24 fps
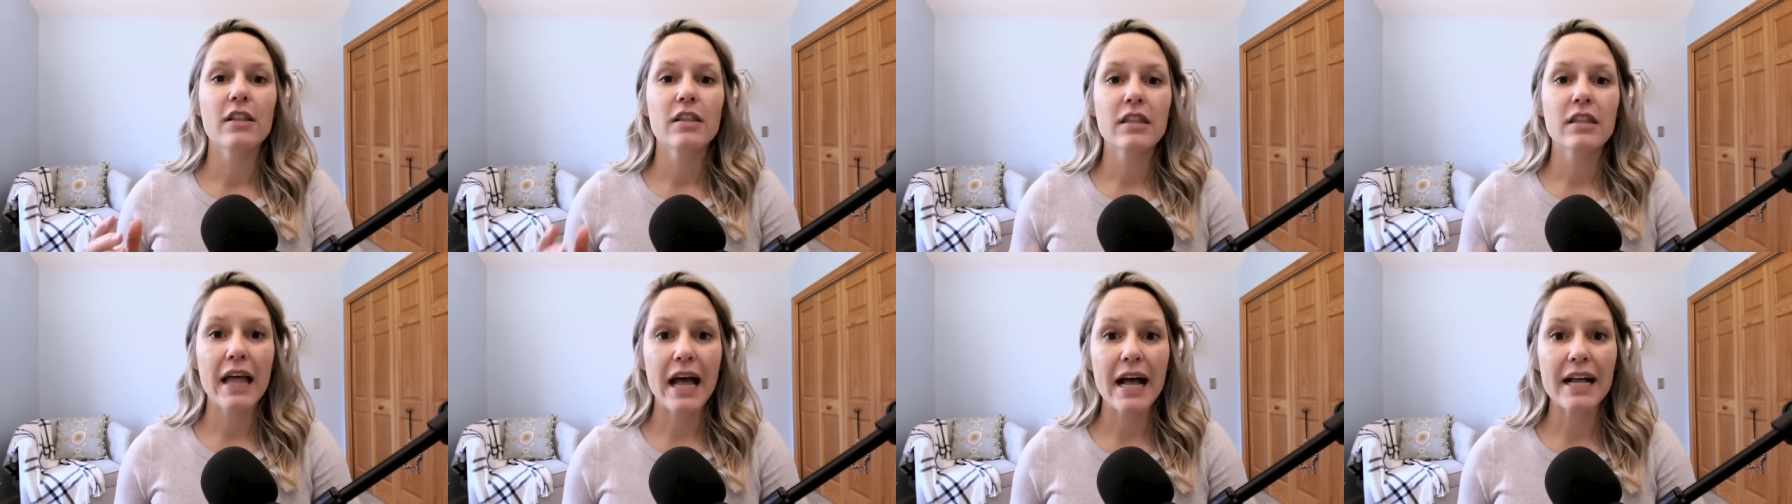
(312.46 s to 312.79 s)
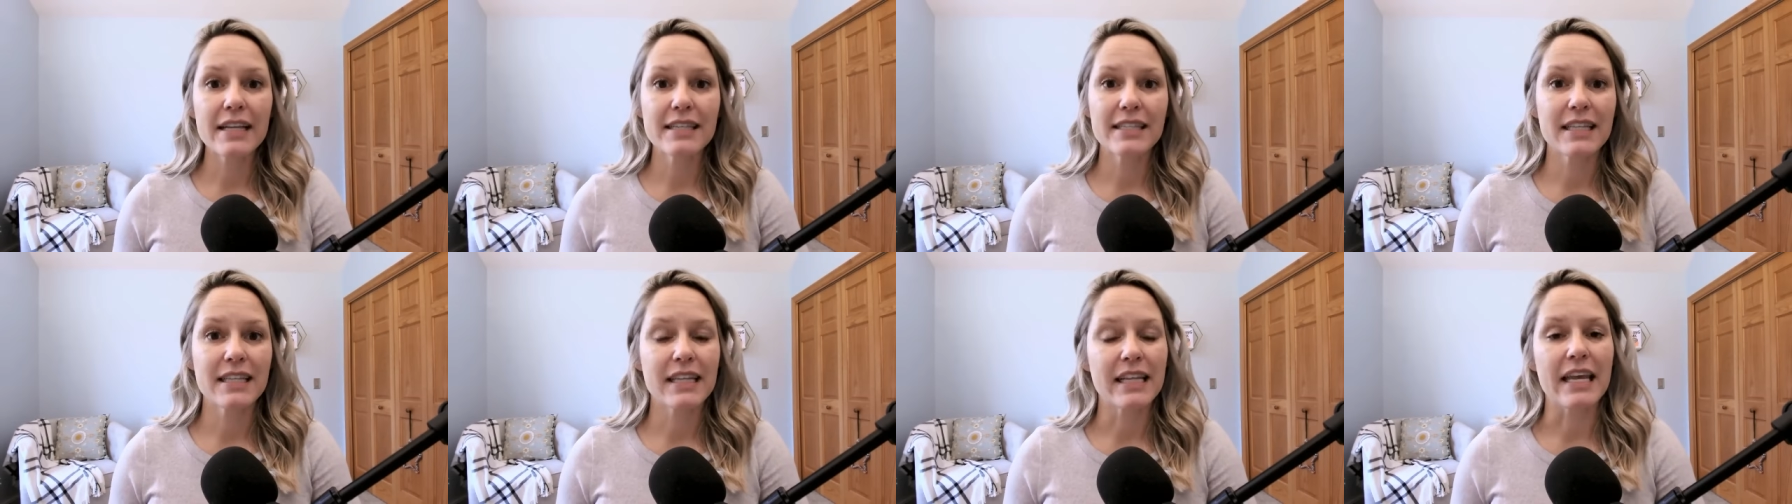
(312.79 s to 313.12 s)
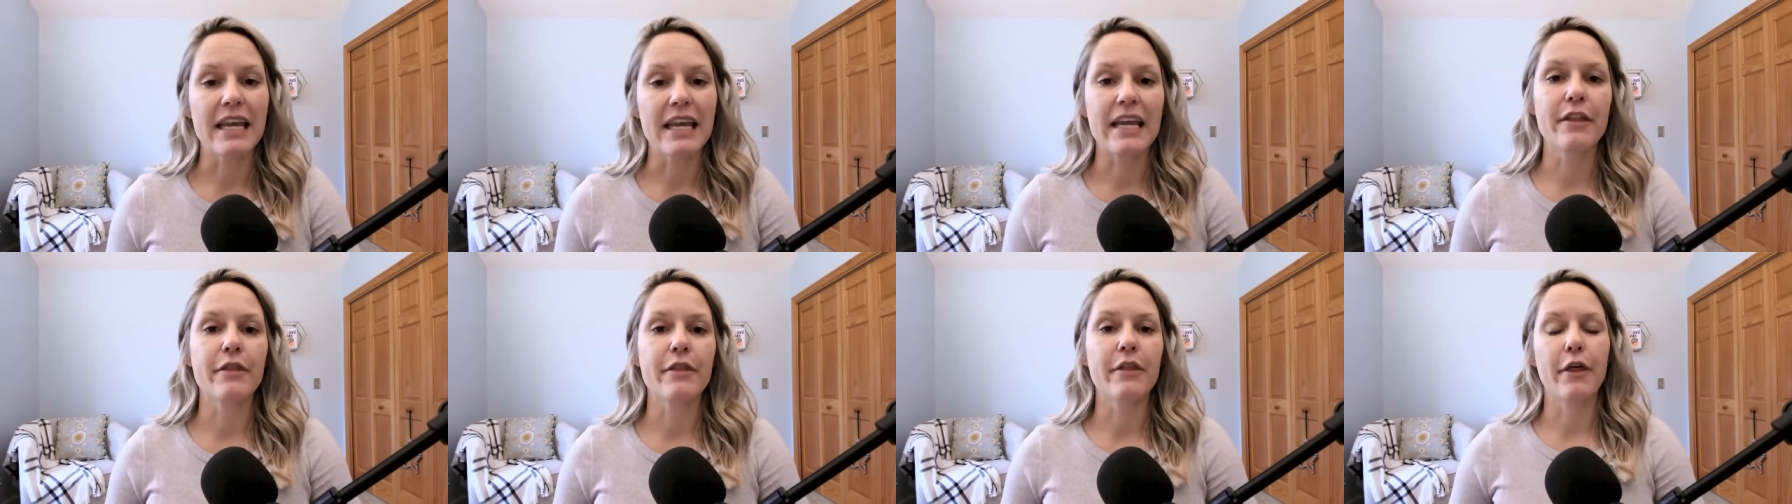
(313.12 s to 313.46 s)

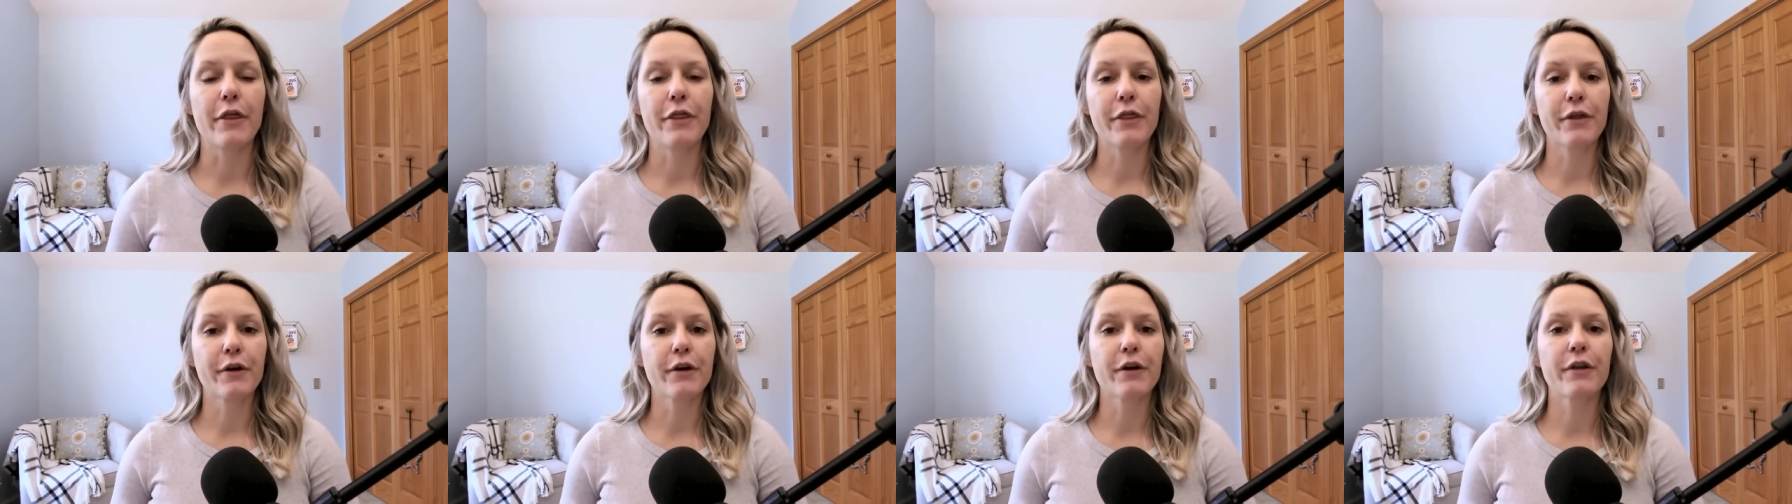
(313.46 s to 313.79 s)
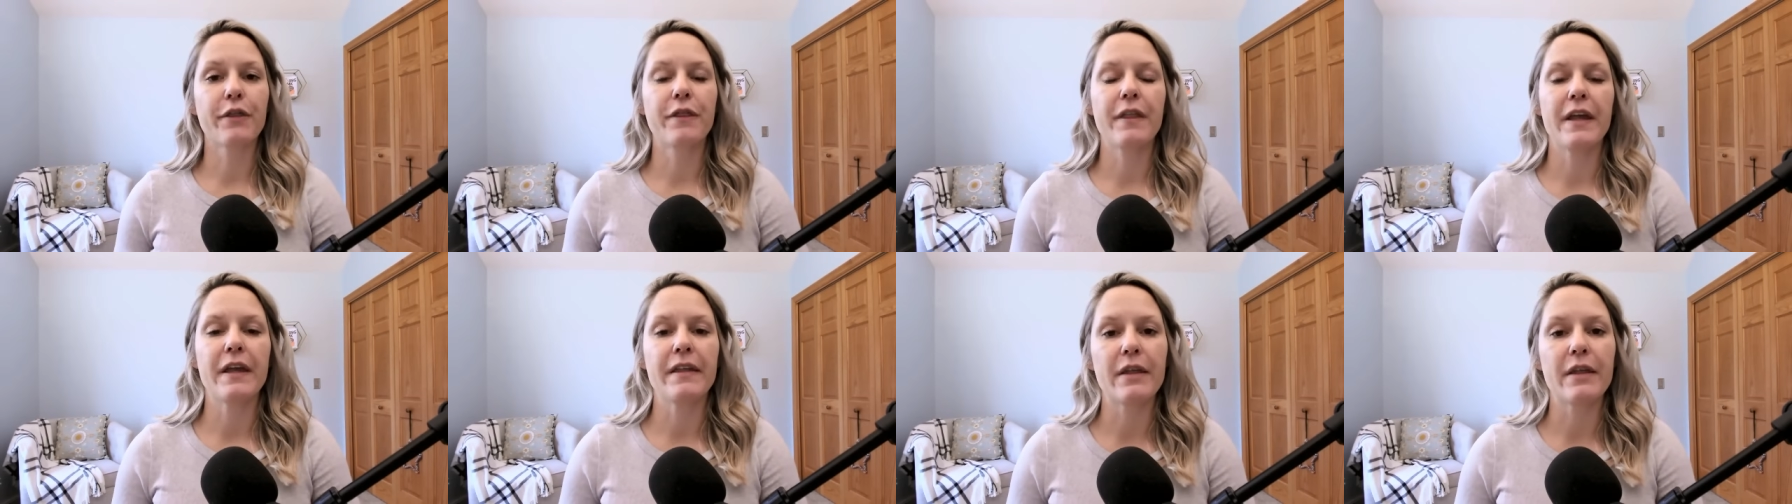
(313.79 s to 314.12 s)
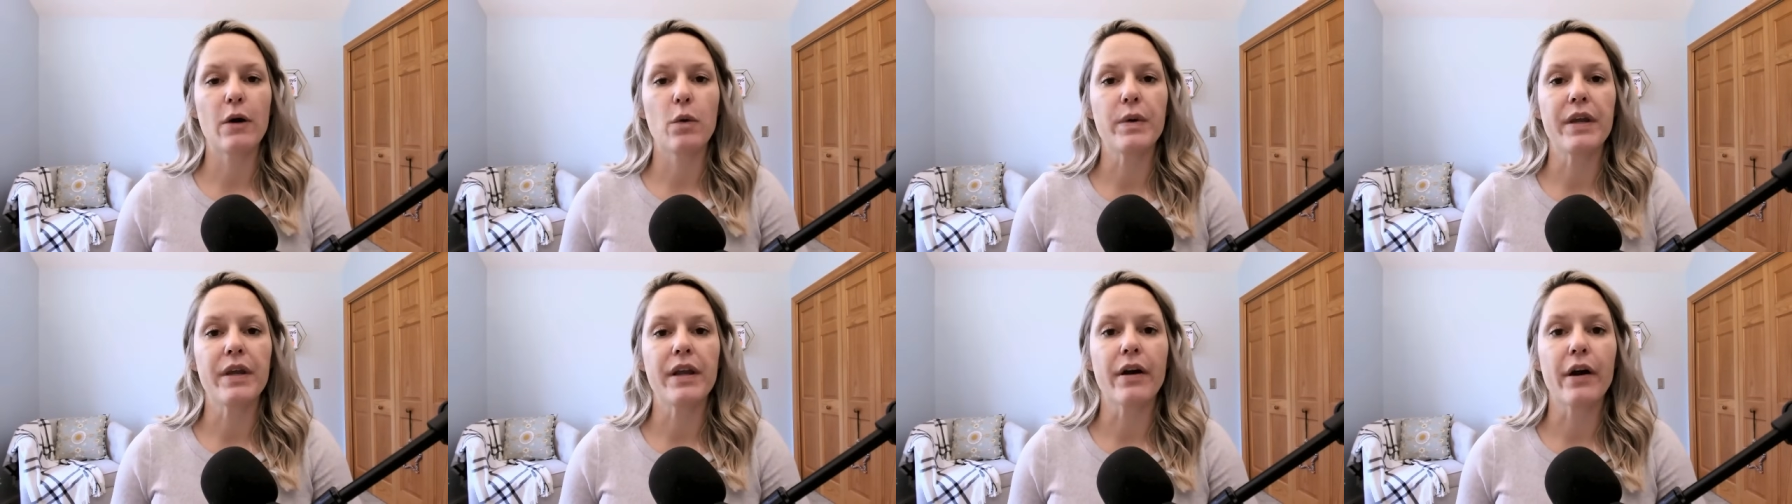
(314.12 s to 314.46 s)
Lastly, the third thing
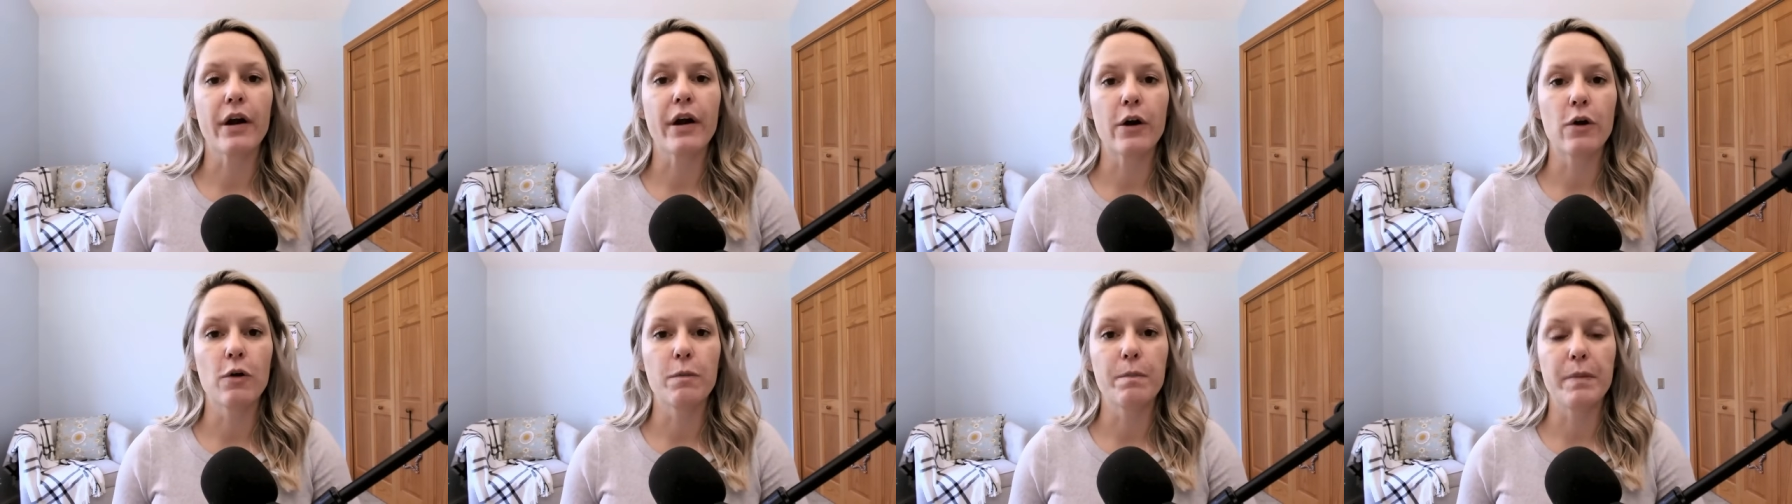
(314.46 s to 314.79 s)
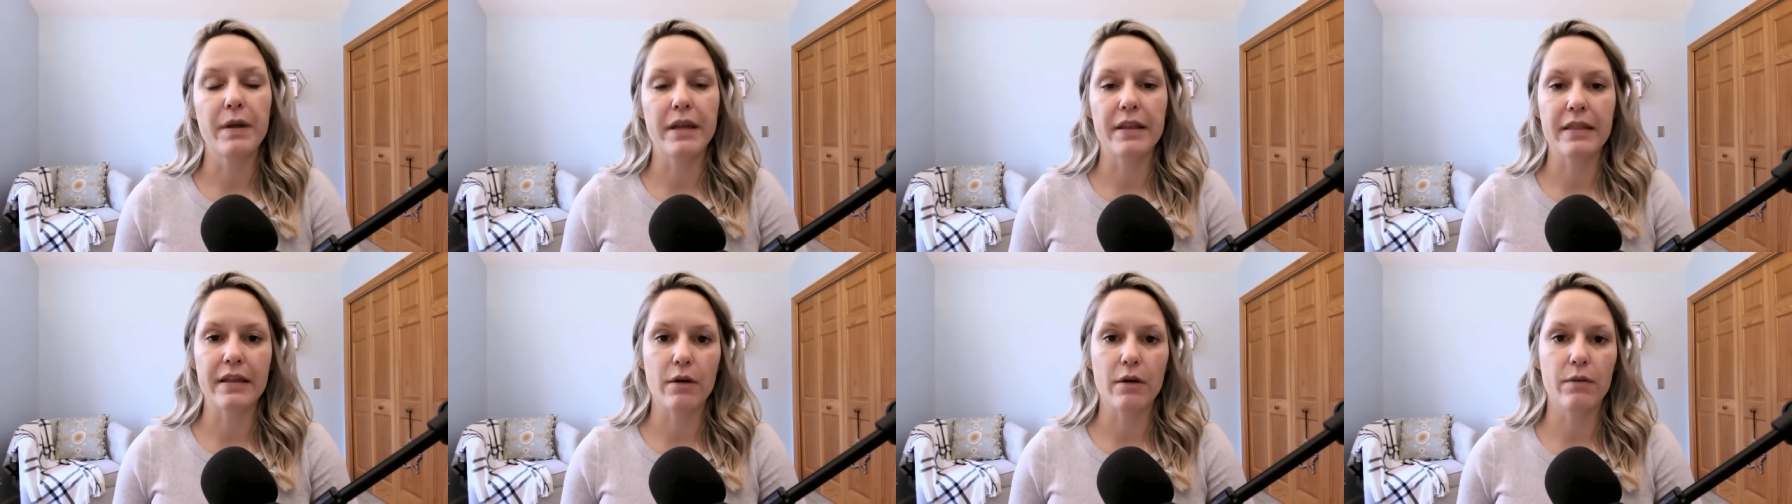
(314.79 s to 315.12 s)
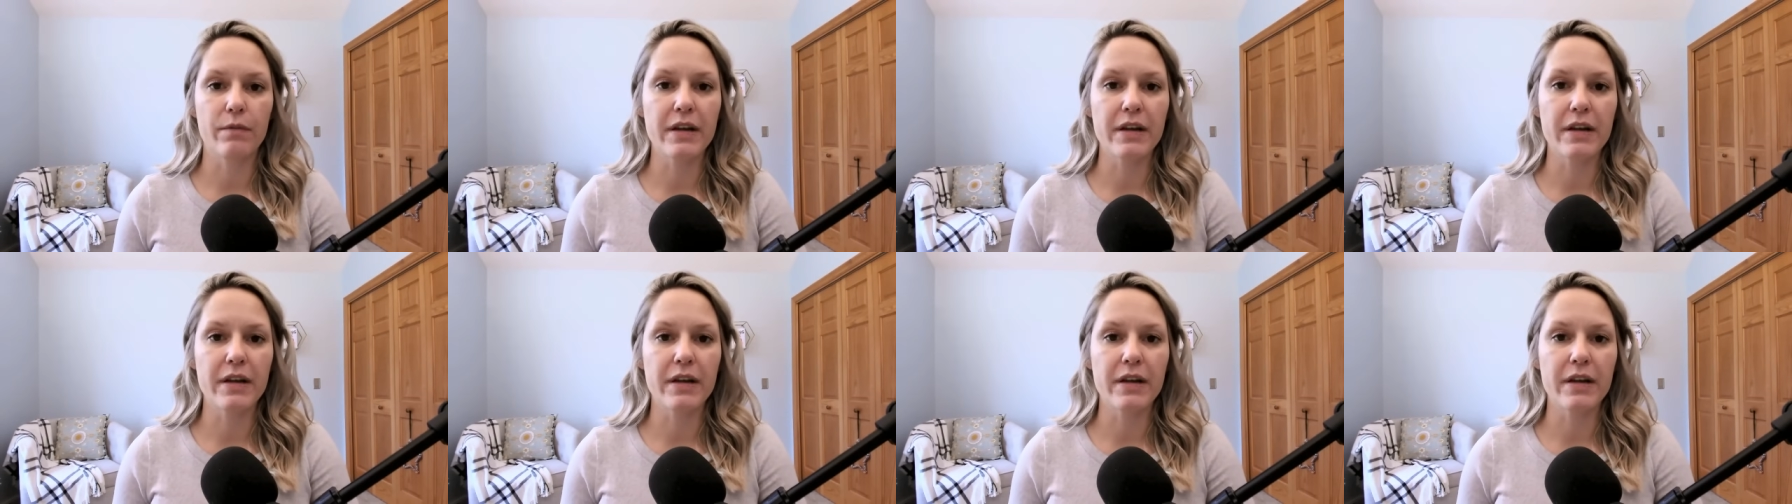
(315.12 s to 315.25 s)
that we are hoping that